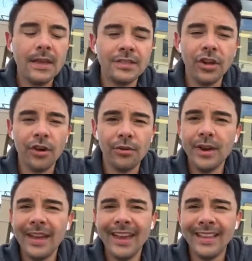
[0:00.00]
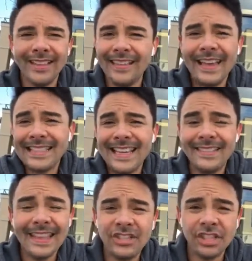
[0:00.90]
so and that's it.
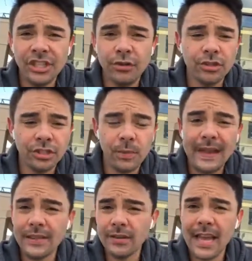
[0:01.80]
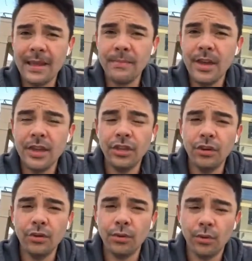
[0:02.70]
You just write their name,
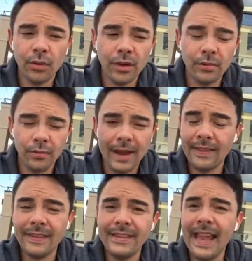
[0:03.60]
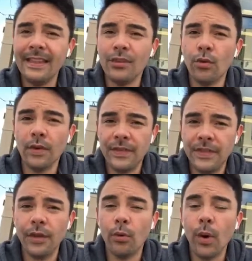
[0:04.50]
you write in the date, the
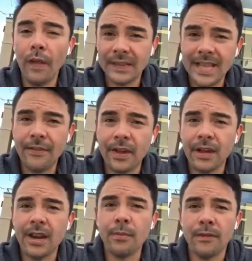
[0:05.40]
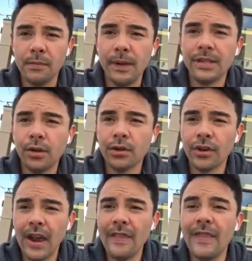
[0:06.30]
wellness advocate number of the
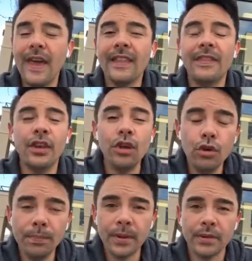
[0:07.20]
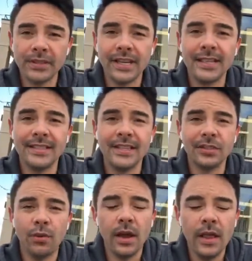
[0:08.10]
placeholder, and then the new builder signs it
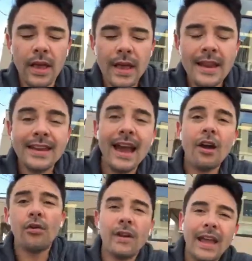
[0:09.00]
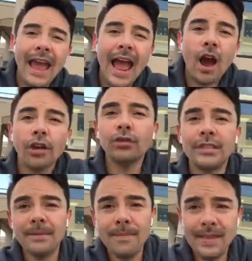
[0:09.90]
as well. Now, how you
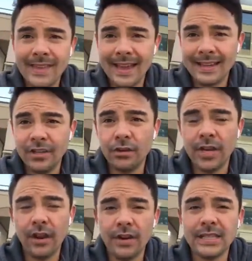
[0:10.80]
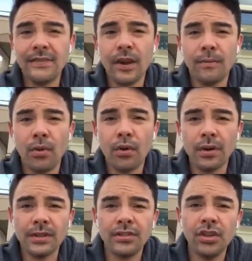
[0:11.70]
submit that to Doterra is very
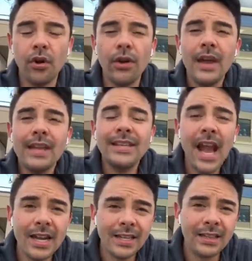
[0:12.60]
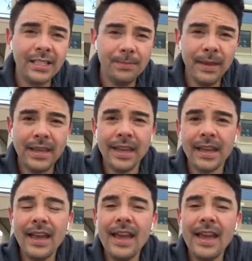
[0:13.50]
important. So technically speaking,